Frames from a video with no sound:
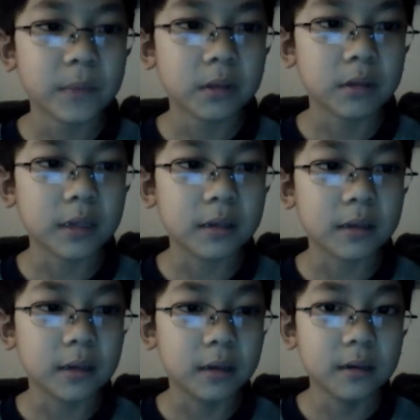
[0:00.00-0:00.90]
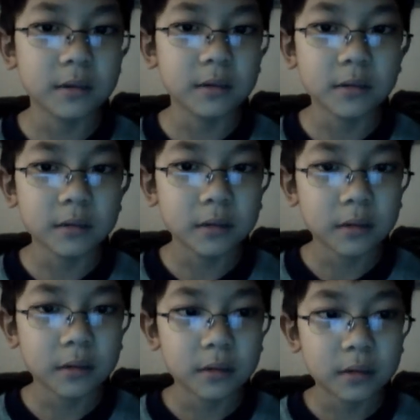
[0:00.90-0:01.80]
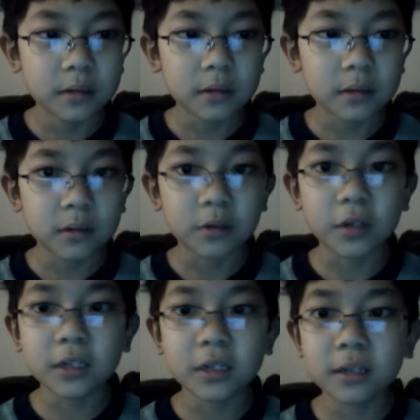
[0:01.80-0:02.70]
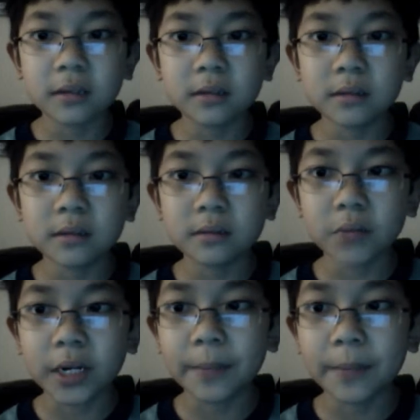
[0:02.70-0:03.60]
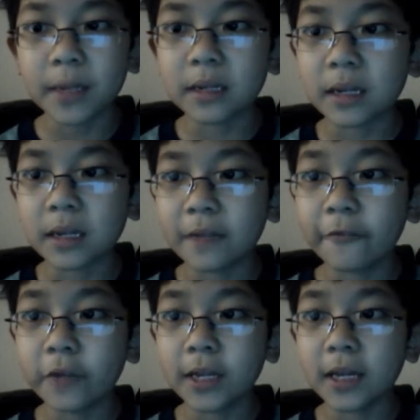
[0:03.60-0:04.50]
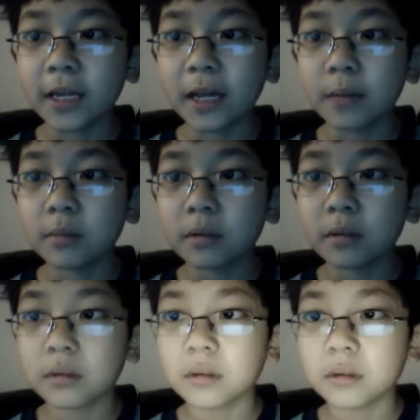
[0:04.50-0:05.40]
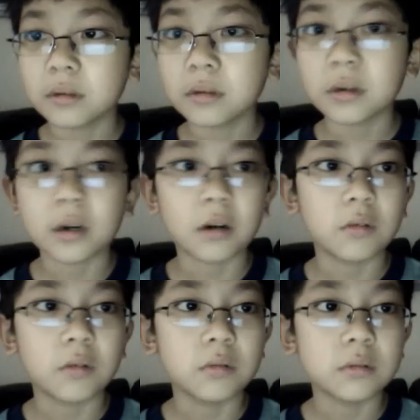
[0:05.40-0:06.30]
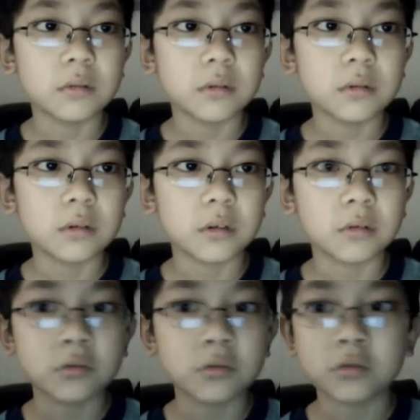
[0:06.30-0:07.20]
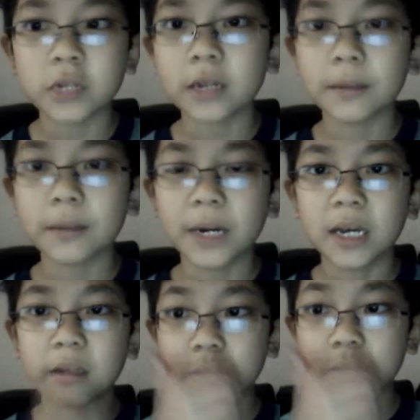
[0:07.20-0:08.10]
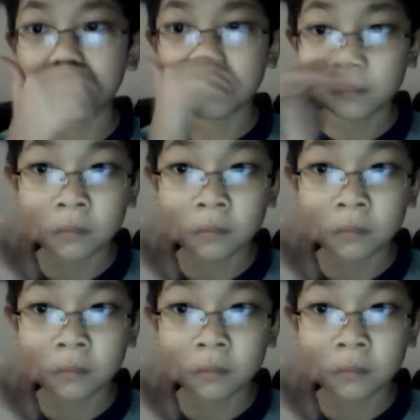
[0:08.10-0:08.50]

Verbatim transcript: So let's see. I could just recommend any free games. Oh, oh, shrinkamize.